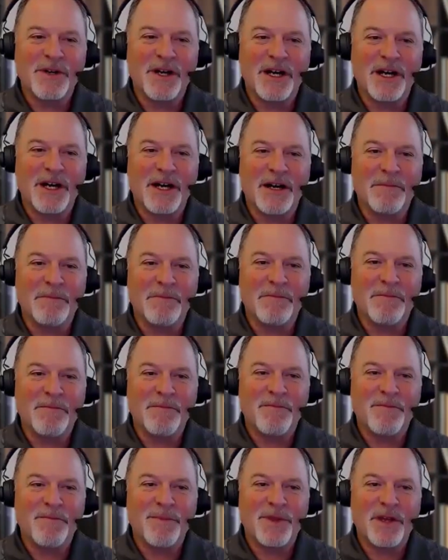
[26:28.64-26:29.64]

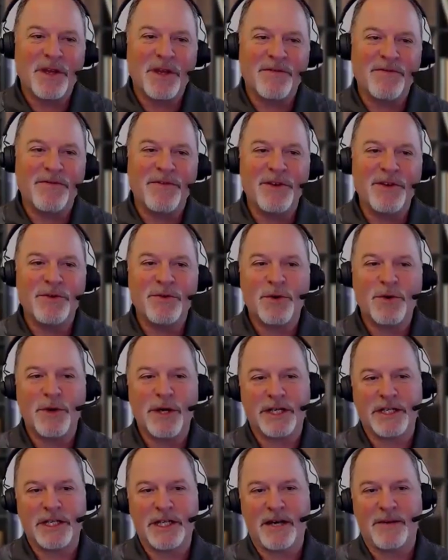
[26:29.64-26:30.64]
a few
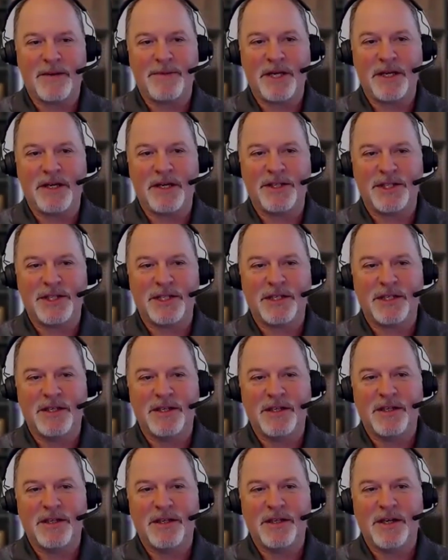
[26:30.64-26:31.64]
quick topics
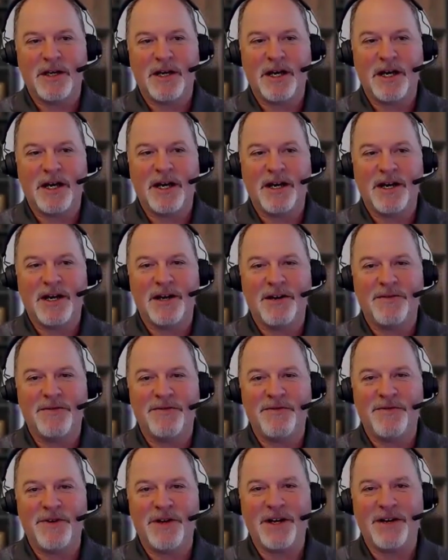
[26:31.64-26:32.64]
of
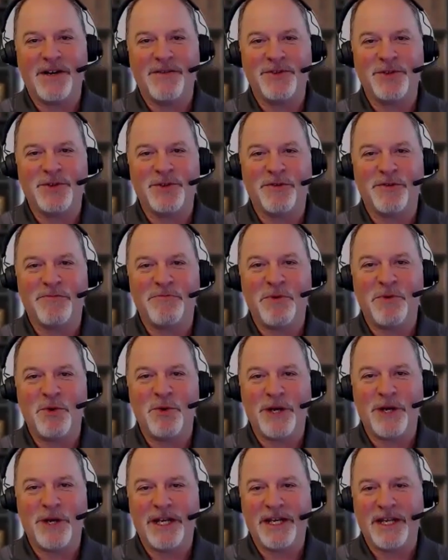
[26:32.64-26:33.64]
sort of
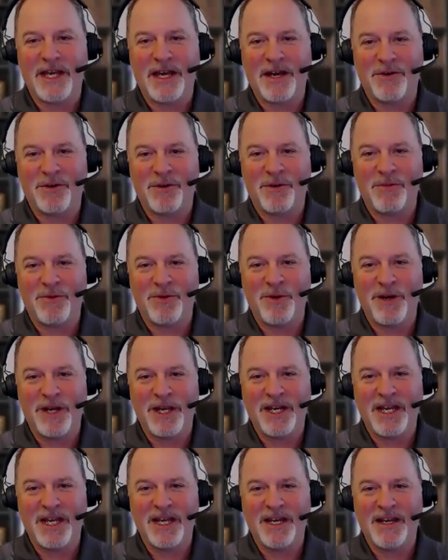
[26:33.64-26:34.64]
point
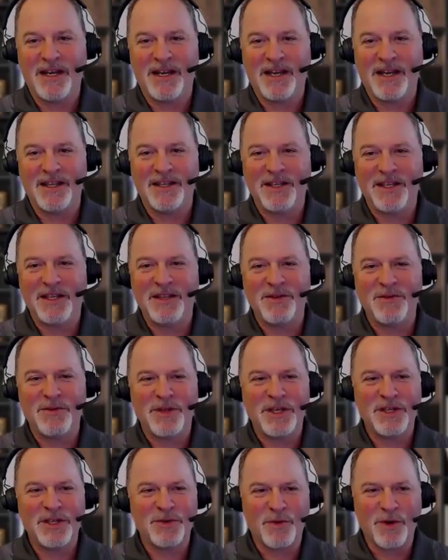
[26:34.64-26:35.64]
counterpoint, and either
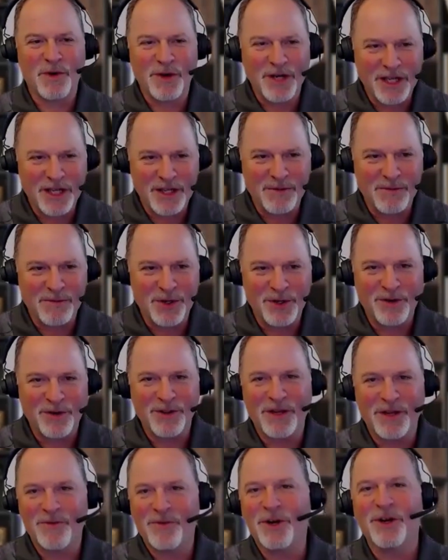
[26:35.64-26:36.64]
these weren't in the book
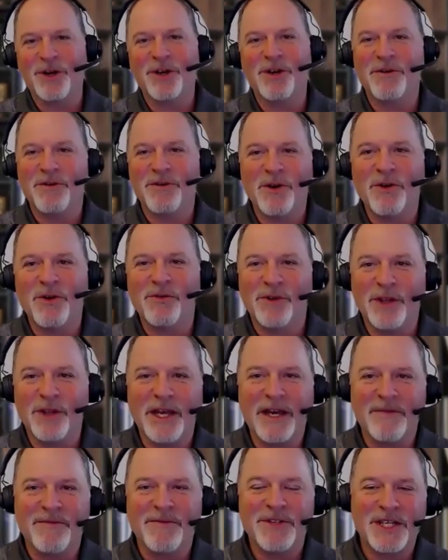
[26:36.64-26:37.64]
or they weren't
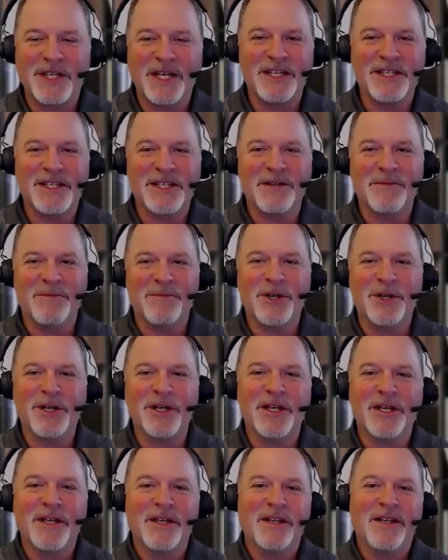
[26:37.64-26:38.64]
overly emphasized in the book.